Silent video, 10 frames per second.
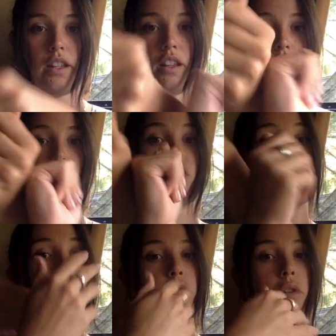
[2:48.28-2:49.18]
the
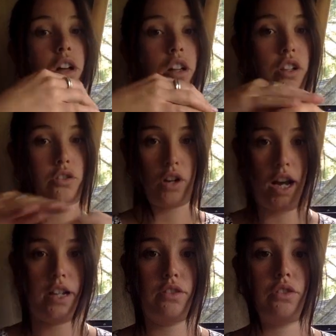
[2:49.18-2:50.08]
students will
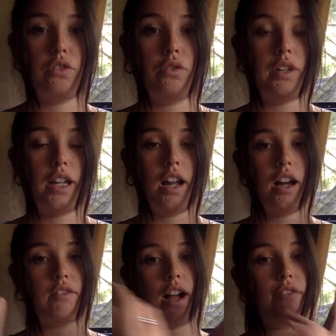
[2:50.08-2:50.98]
try to
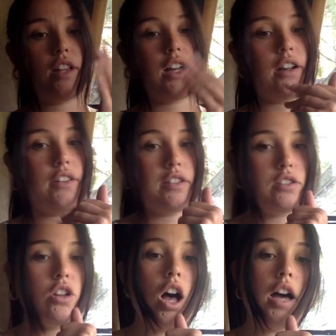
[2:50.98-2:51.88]
unravel out of this
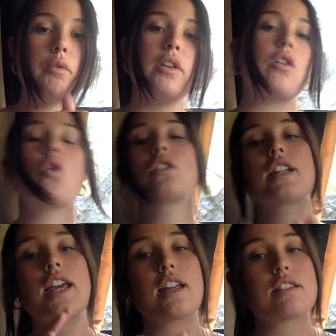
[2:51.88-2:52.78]
knot with holding
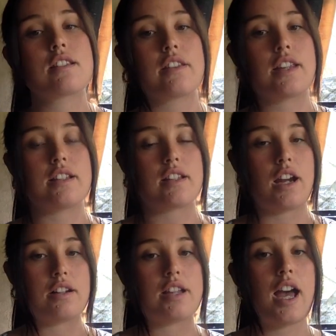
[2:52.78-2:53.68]
hands still the
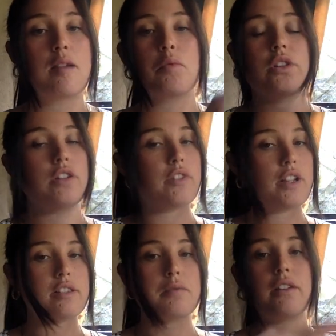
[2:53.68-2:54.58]
entire time, or their
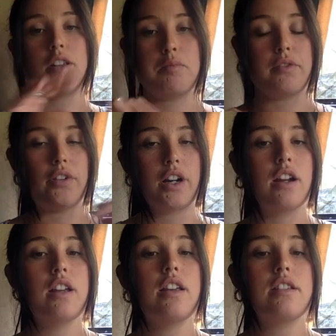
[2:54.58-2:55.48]
wrists, whatever they prefer,
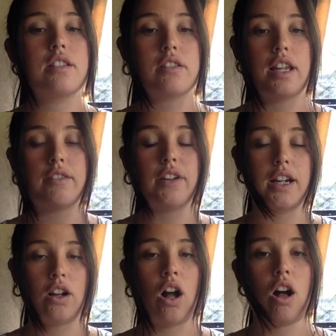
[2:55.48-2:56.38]
still staying
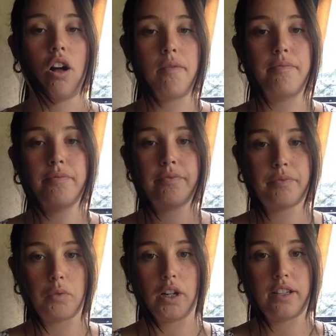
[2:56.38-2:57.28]
very calm,
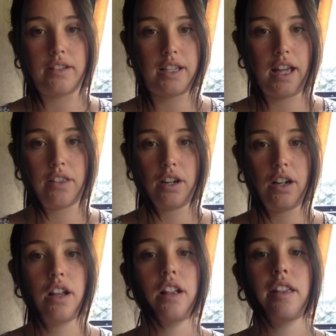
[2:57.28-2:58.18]
working together.
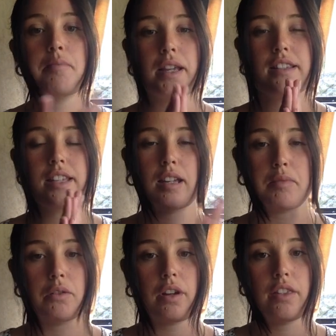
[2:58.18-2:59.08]
The biggest thing
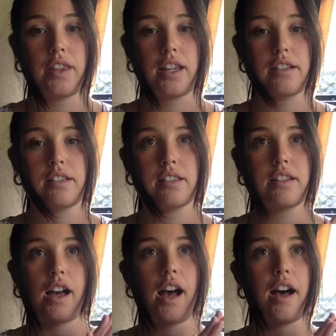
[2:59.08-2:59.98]
about this
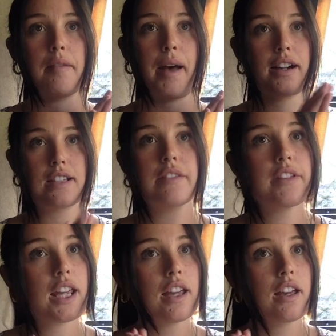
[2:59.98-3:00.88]

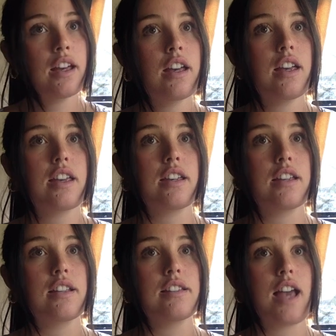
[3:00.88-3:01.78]
activity
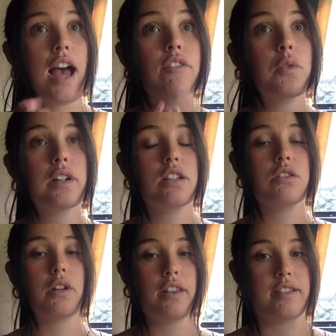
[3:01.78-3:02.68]
is everyone can
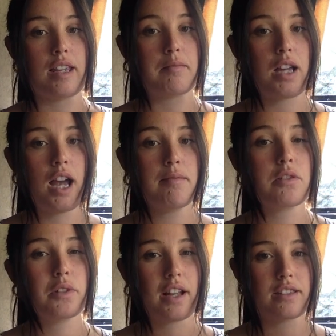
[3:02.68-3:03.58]
do it at the same time.
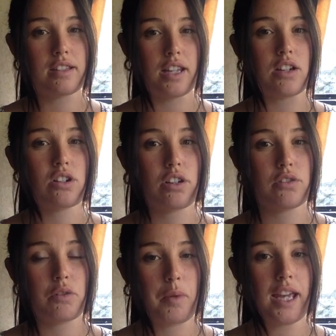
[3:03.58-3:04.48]
No one has to take turns
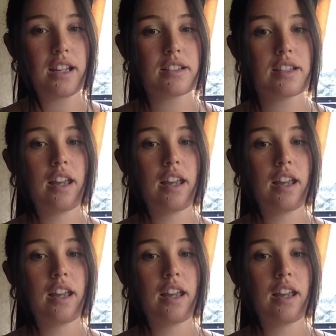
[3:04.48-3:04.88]
or wait.